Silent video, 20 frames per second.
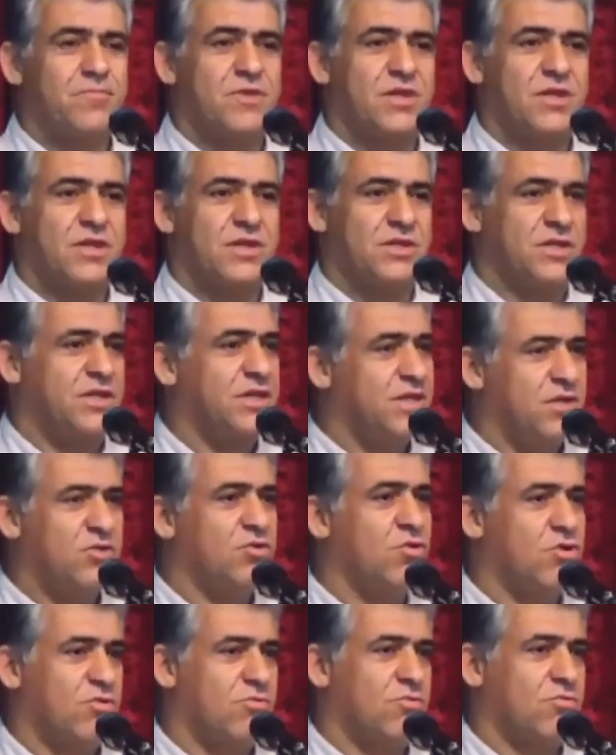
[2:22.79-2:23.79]
They didn't
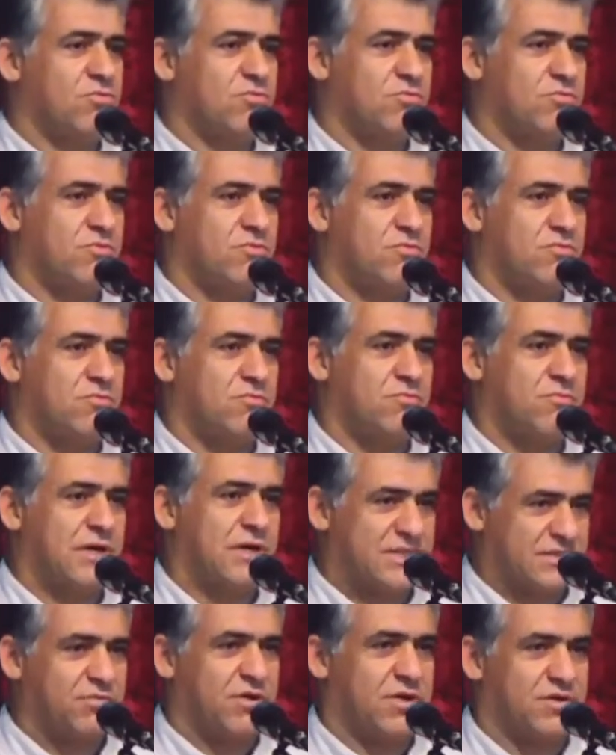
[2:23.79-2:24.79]
know what
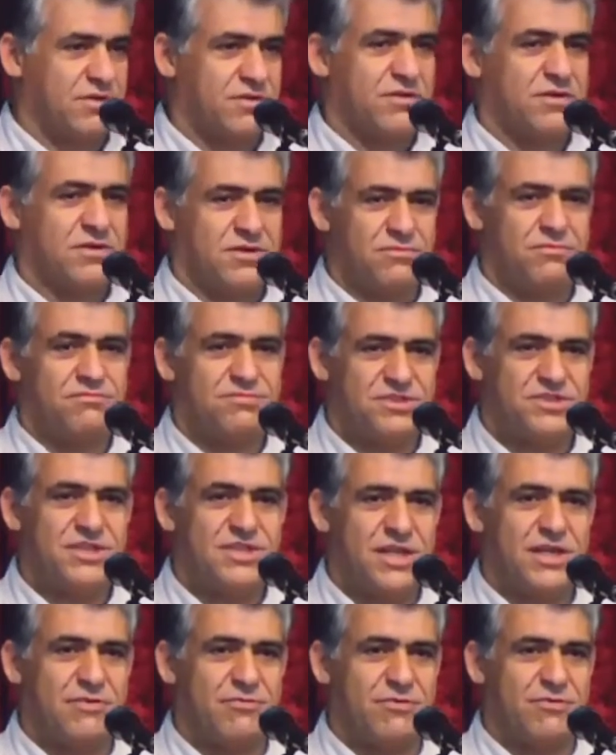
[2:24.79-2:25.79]
I, am seeing,
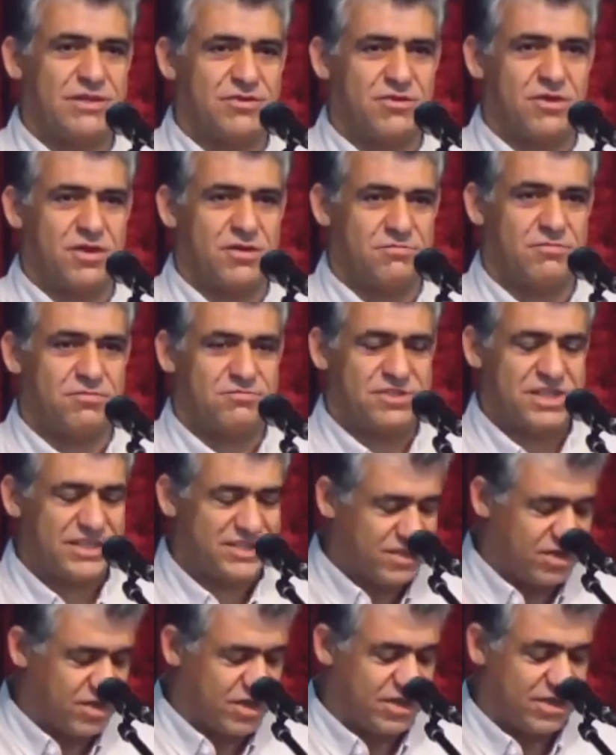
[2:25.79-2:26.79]
but uh, just
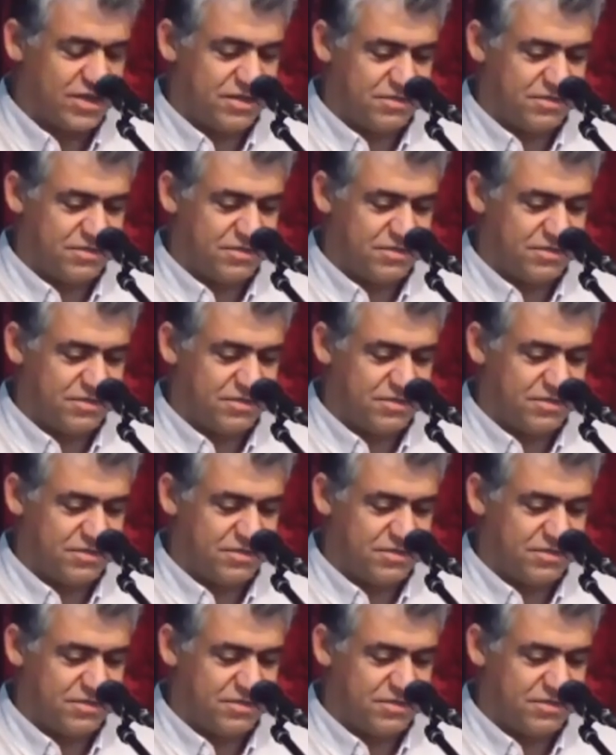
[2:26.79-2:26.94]
I,